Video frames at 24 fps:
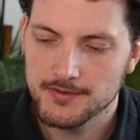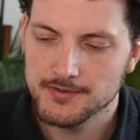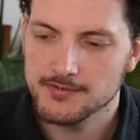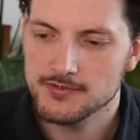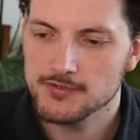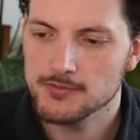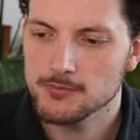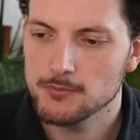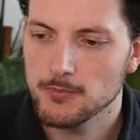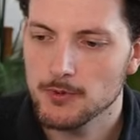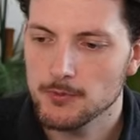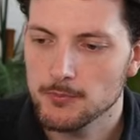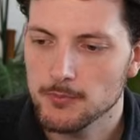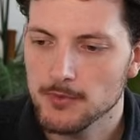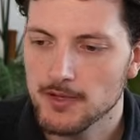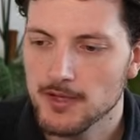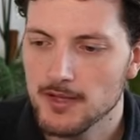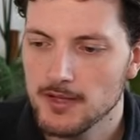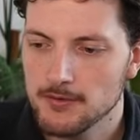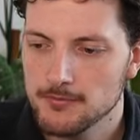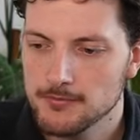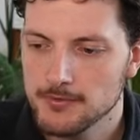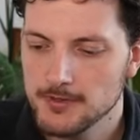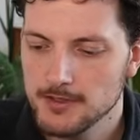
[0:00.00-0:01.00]
this is what we
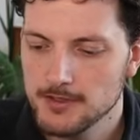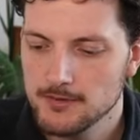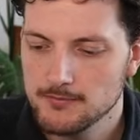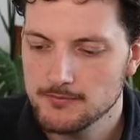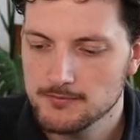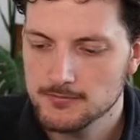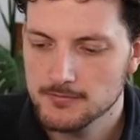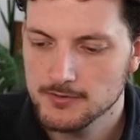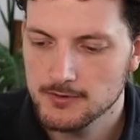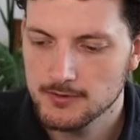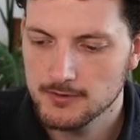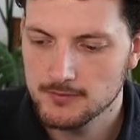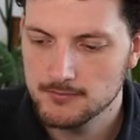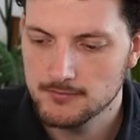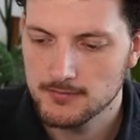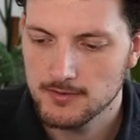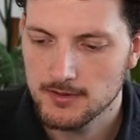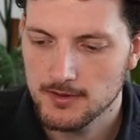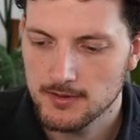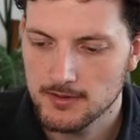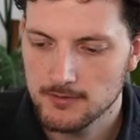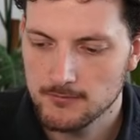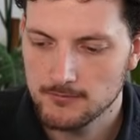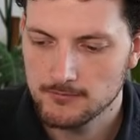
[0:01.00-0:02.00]
have here. Yeah?
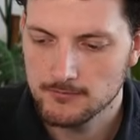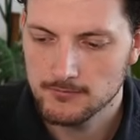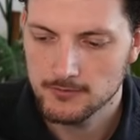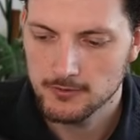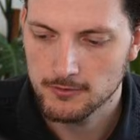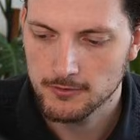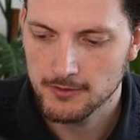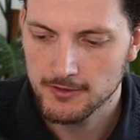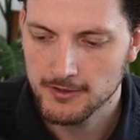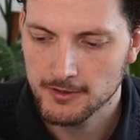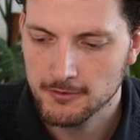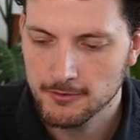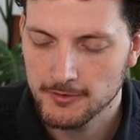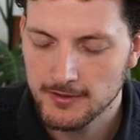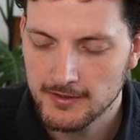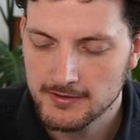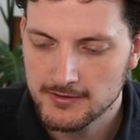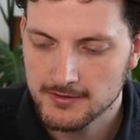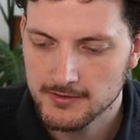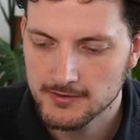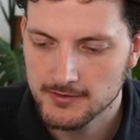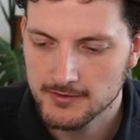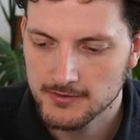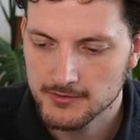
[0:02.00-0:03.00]
I'm already
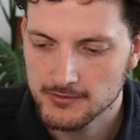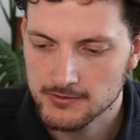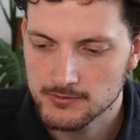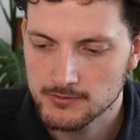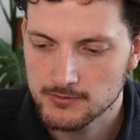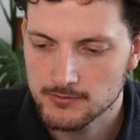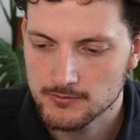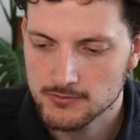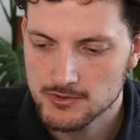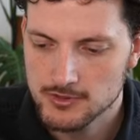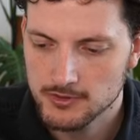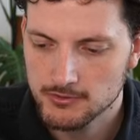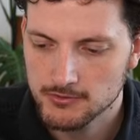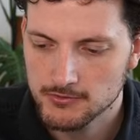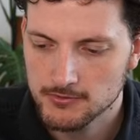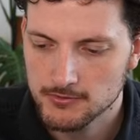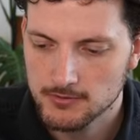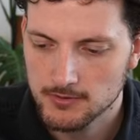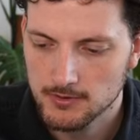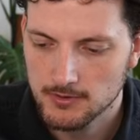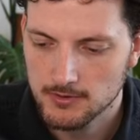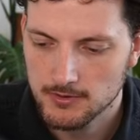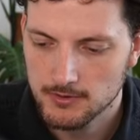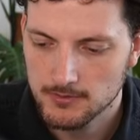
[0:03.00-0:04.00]
connected this just
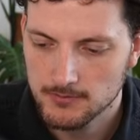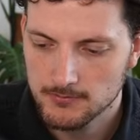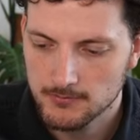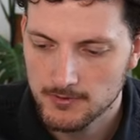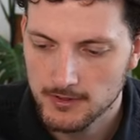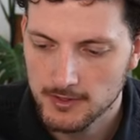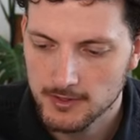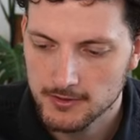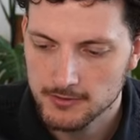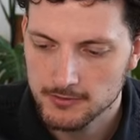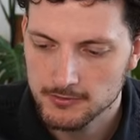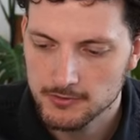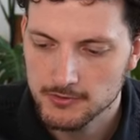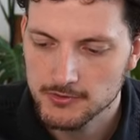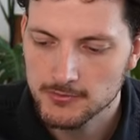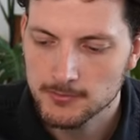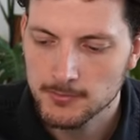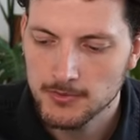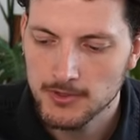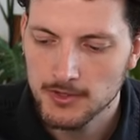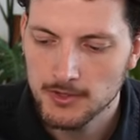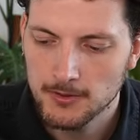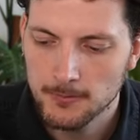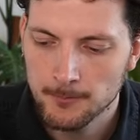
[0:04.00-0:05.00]
via
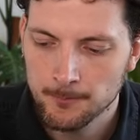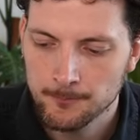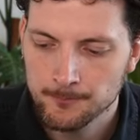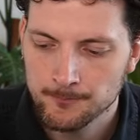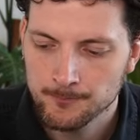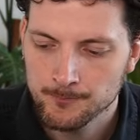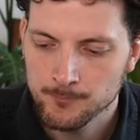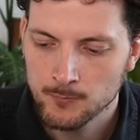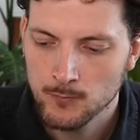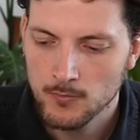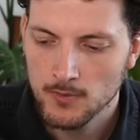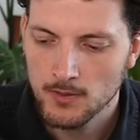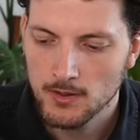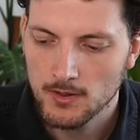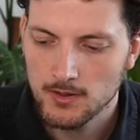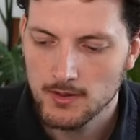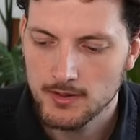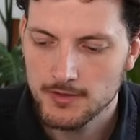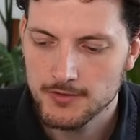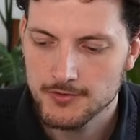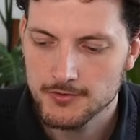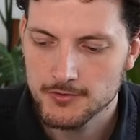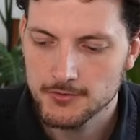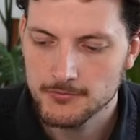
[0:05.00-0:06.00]
USB.
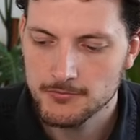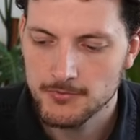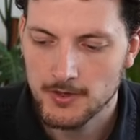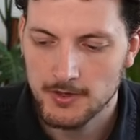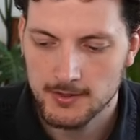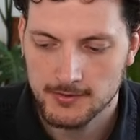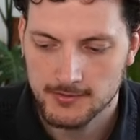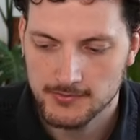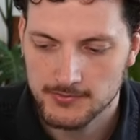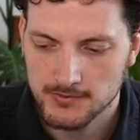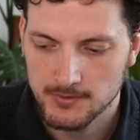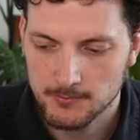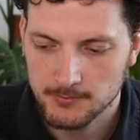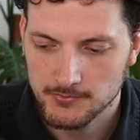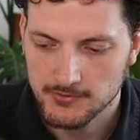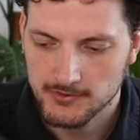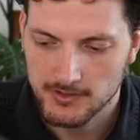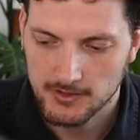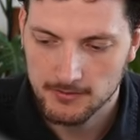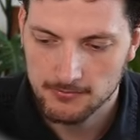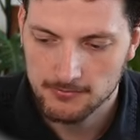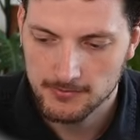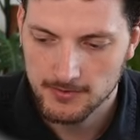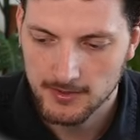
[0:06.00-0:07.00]
And you find some
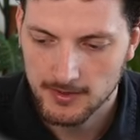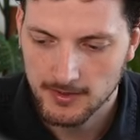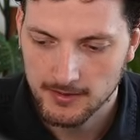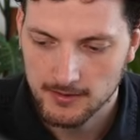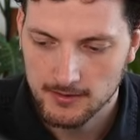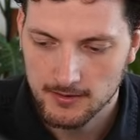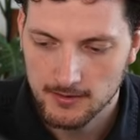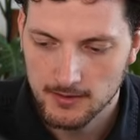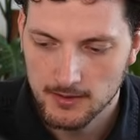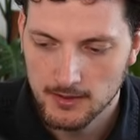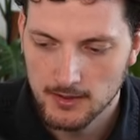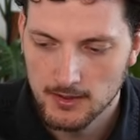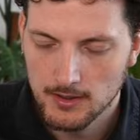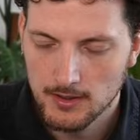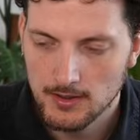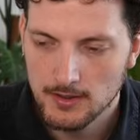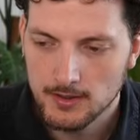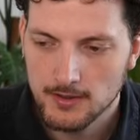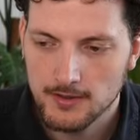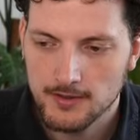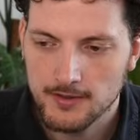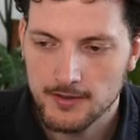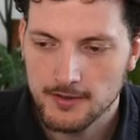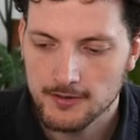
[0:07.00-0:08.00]
stuff like
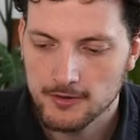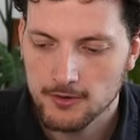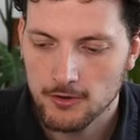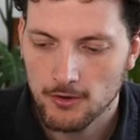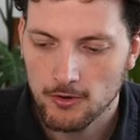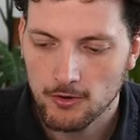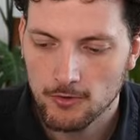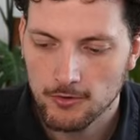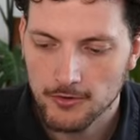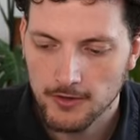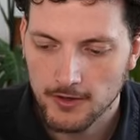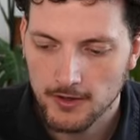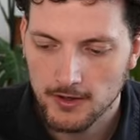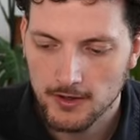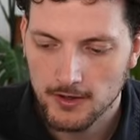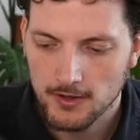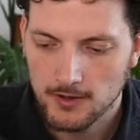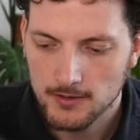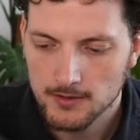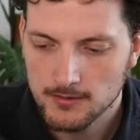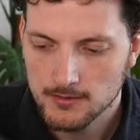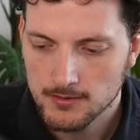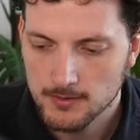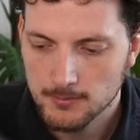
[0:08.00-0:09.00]
an
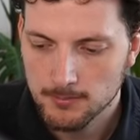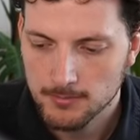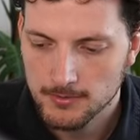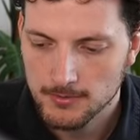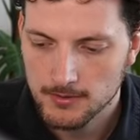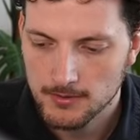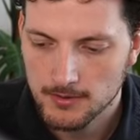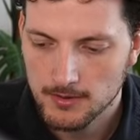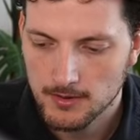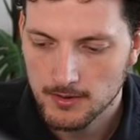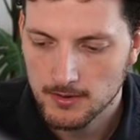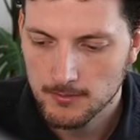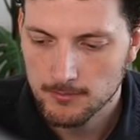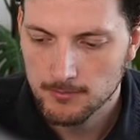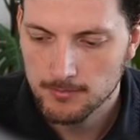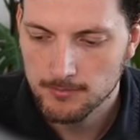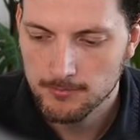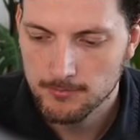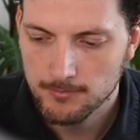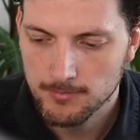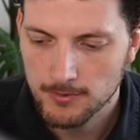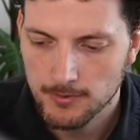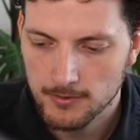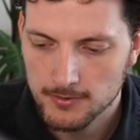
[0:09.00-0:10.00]
encoder, a
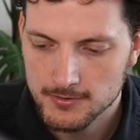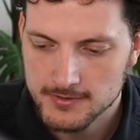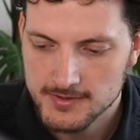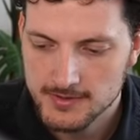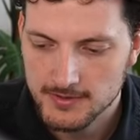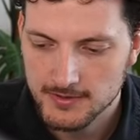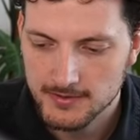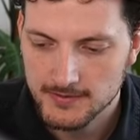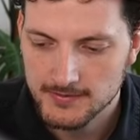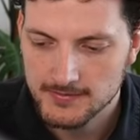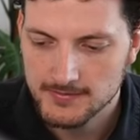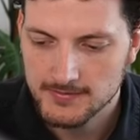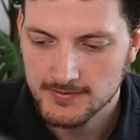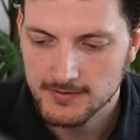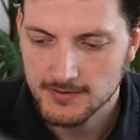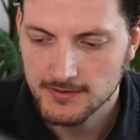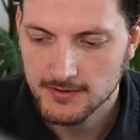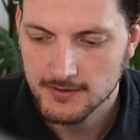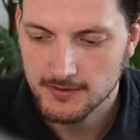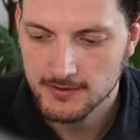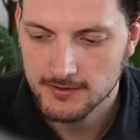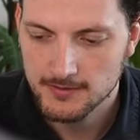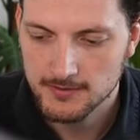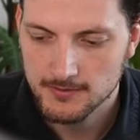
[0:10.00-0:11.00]
POTIs
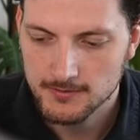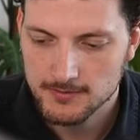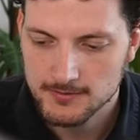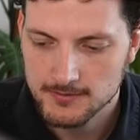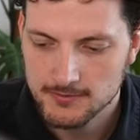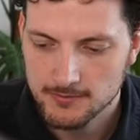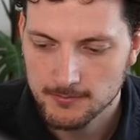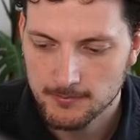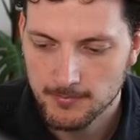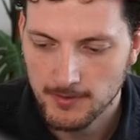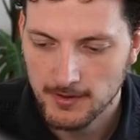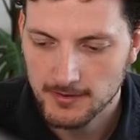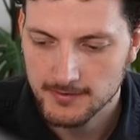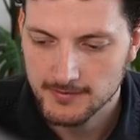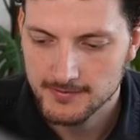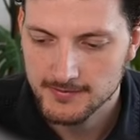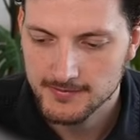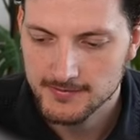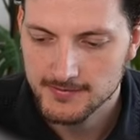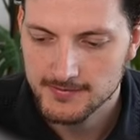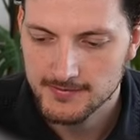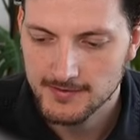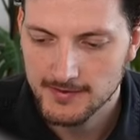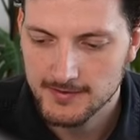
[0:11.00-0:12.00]
here, 2
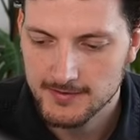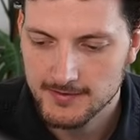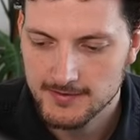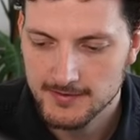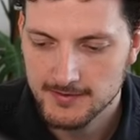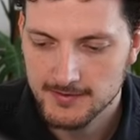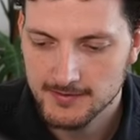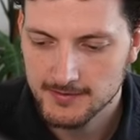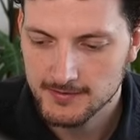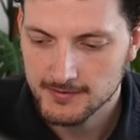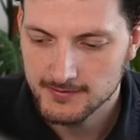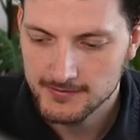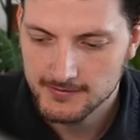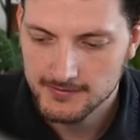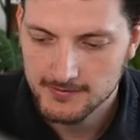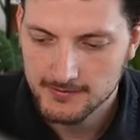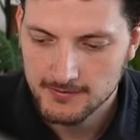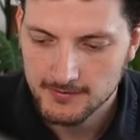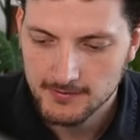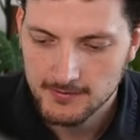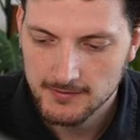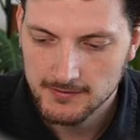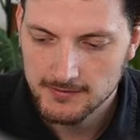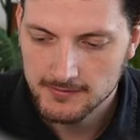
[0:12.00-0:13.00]
buttons, LEDs,
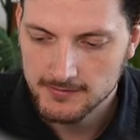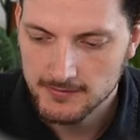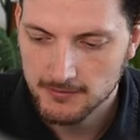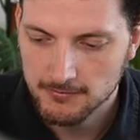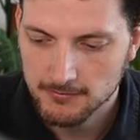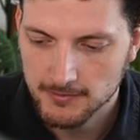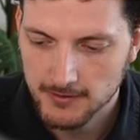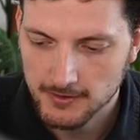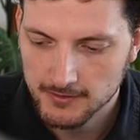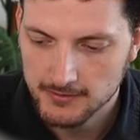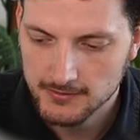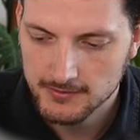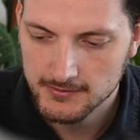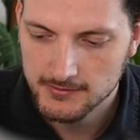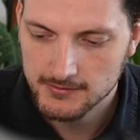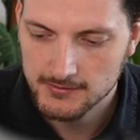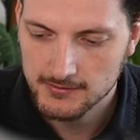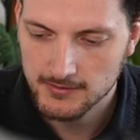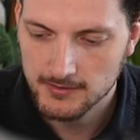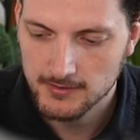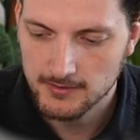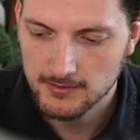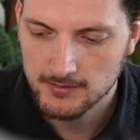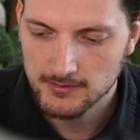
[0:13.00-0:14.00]
stuff like
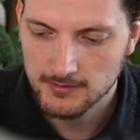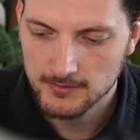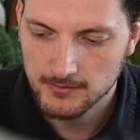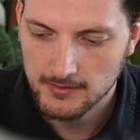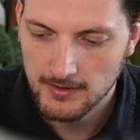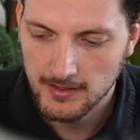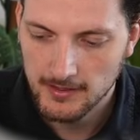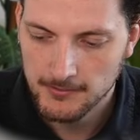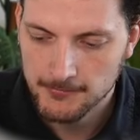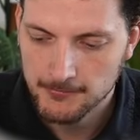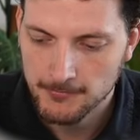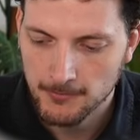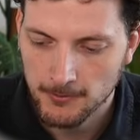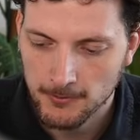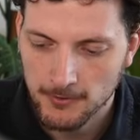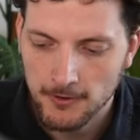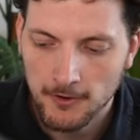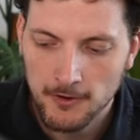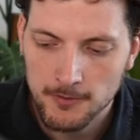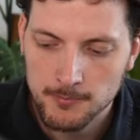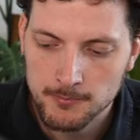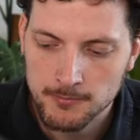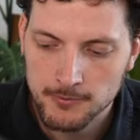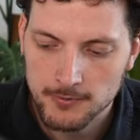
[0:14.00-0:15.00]
this. Yeah, a headphone
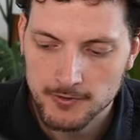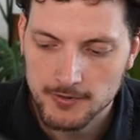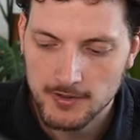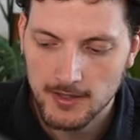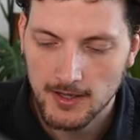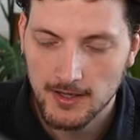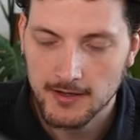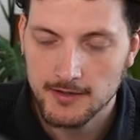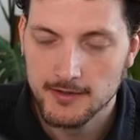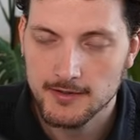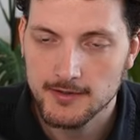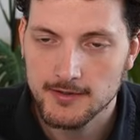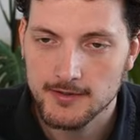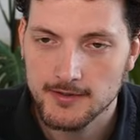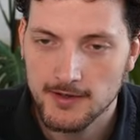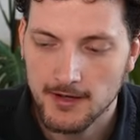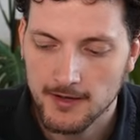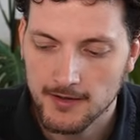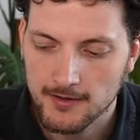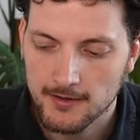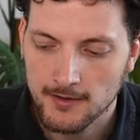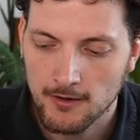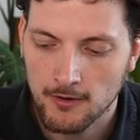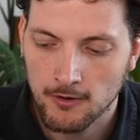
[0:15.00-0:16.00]
output, line in,
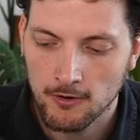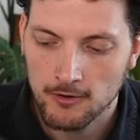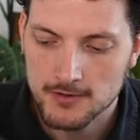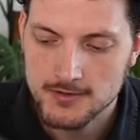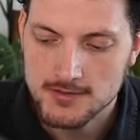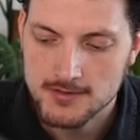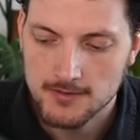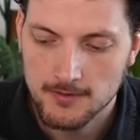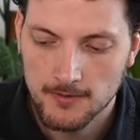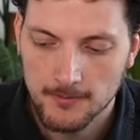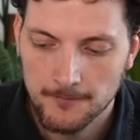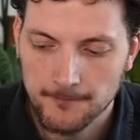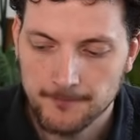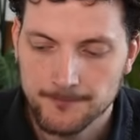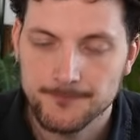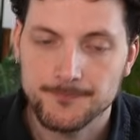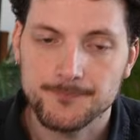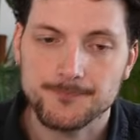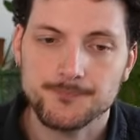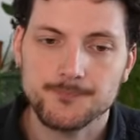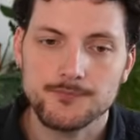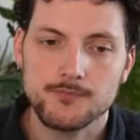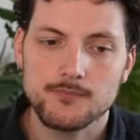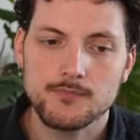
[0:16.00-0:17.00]
line out.
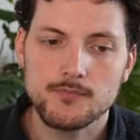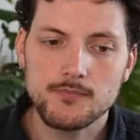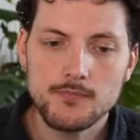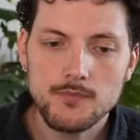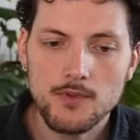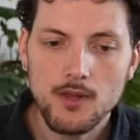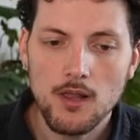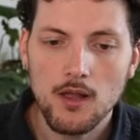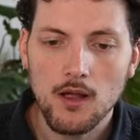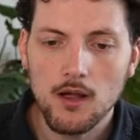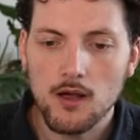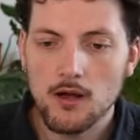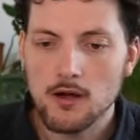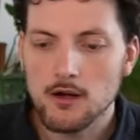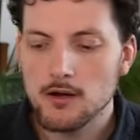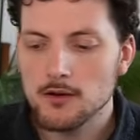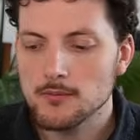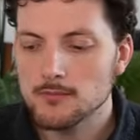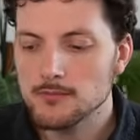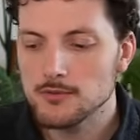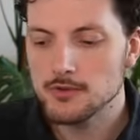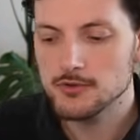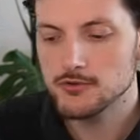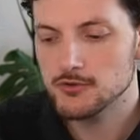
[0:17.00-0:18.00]

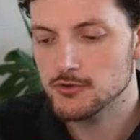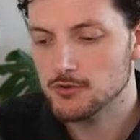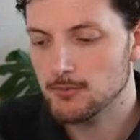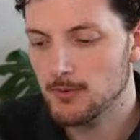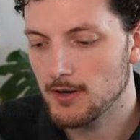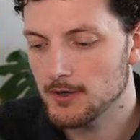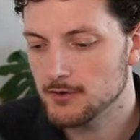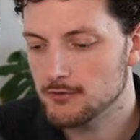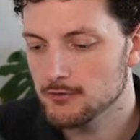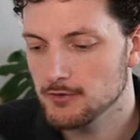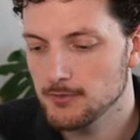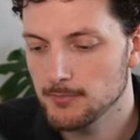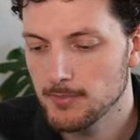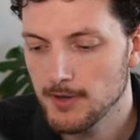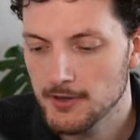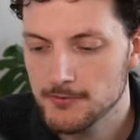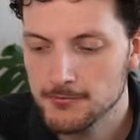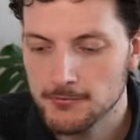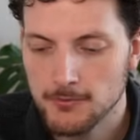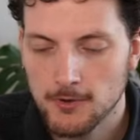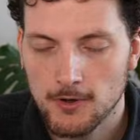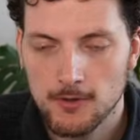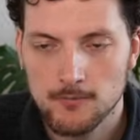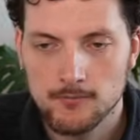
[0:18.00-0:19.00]
It's a quite cool
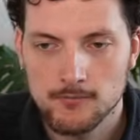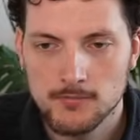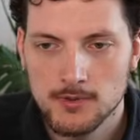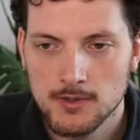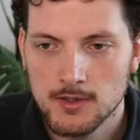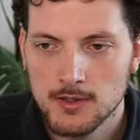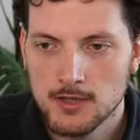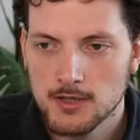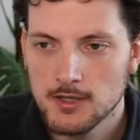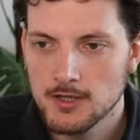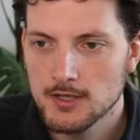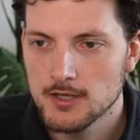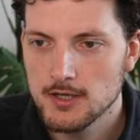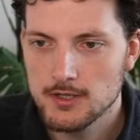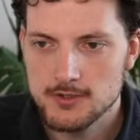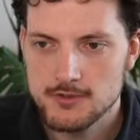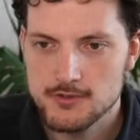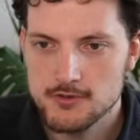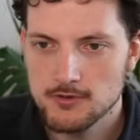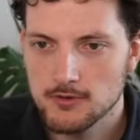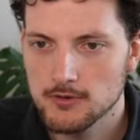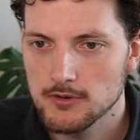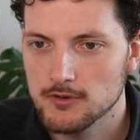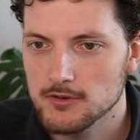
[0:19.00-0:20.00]
platform
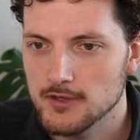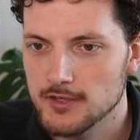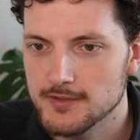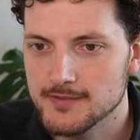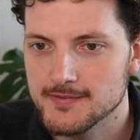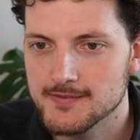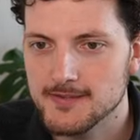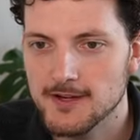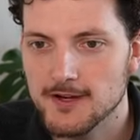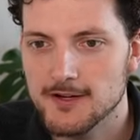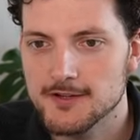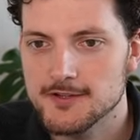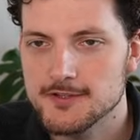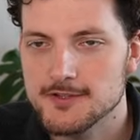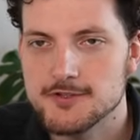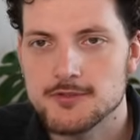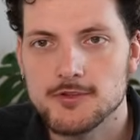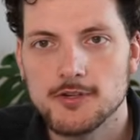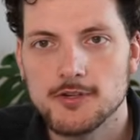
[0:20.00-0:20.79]
to get started to